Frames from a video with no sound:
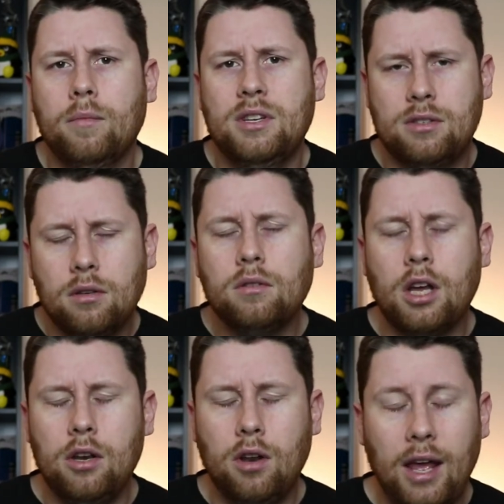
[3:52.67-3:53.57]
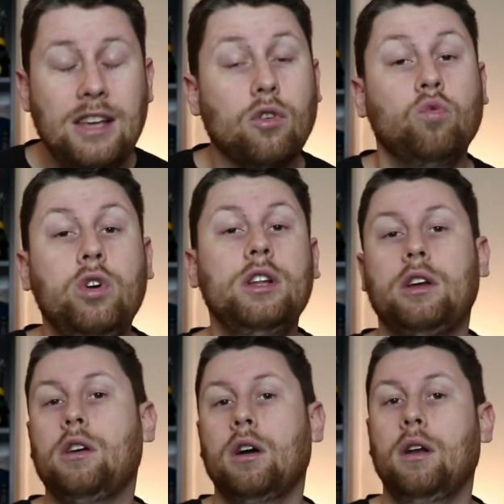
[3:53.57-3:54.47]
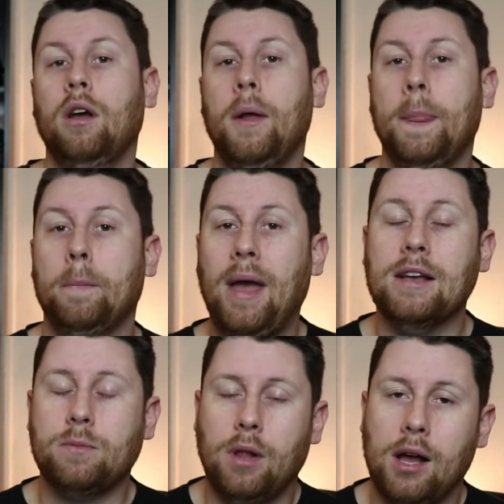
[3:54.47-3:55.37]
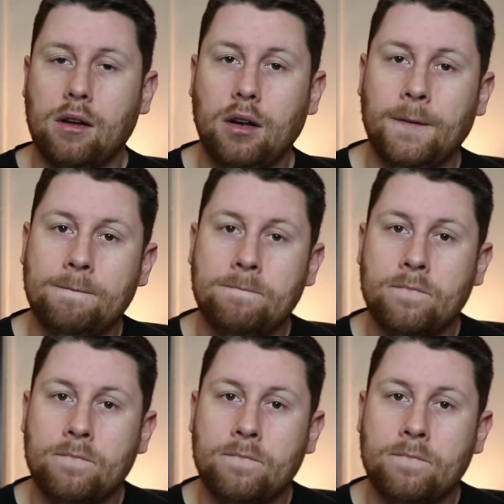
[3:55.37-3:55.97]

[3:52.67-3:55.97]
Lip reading: He's a really good pass blocker.